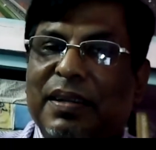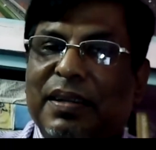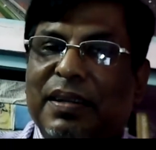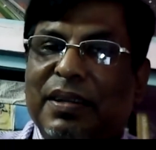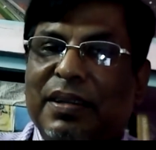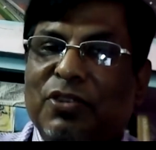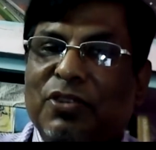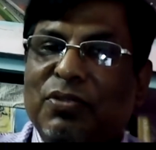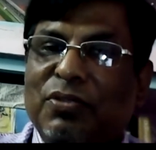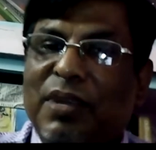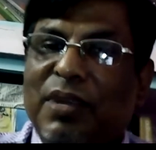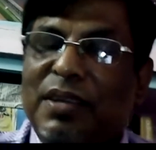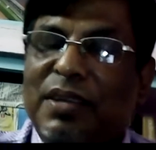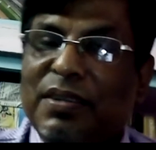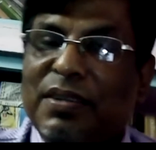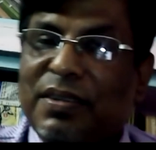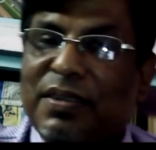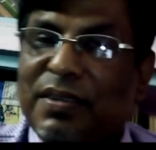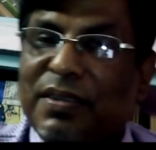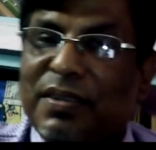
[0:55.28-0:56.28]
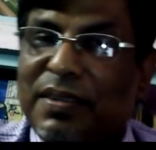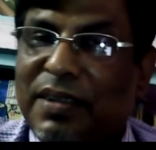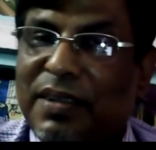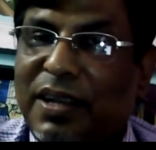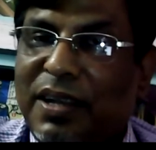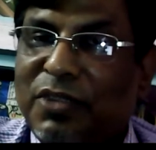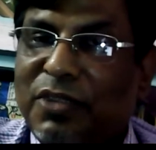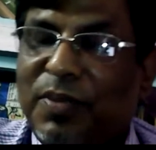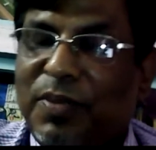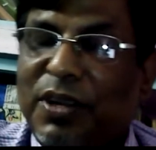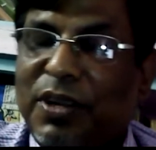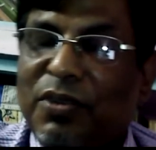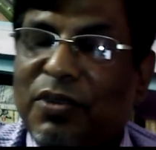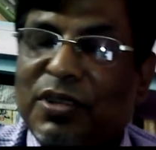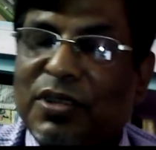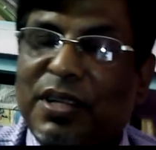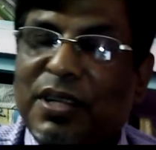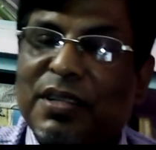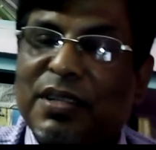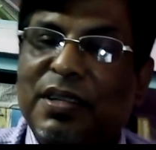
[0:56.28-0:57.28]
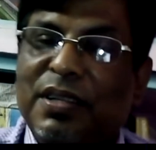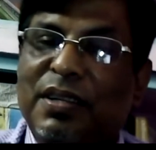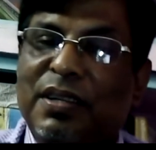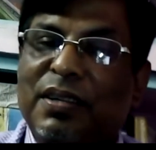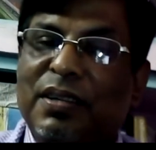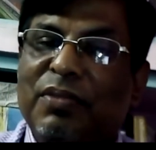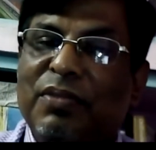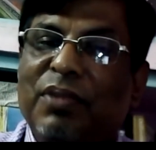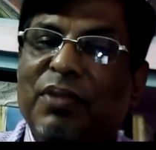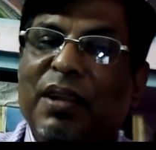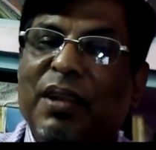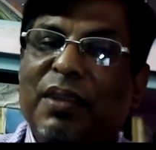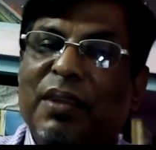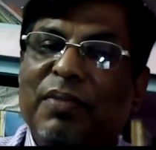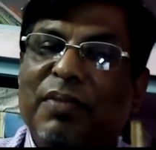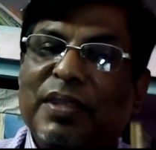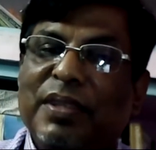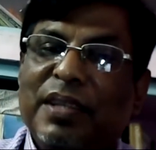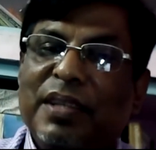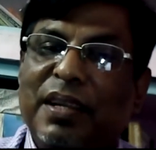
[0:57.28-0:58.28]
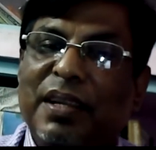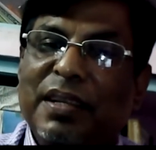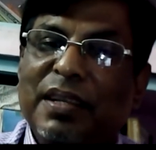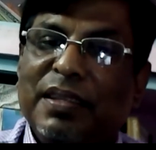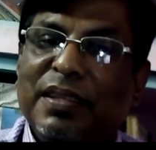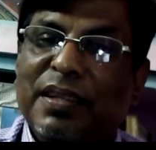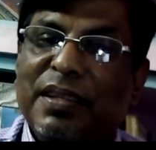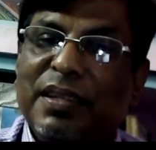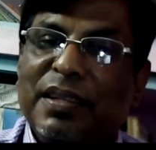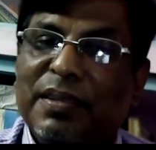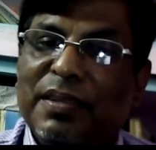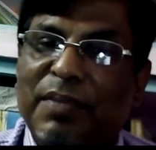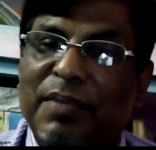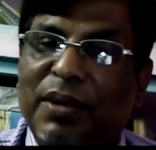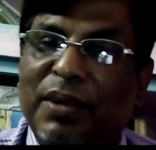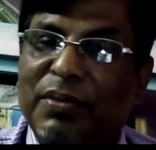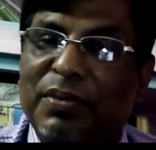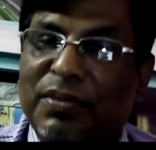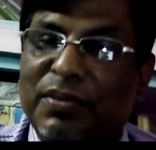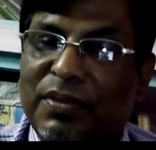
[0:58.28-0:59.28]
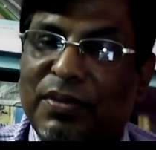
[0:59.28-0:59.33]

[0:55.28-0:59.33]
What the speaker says: The students, as per your session, today we shall discuss about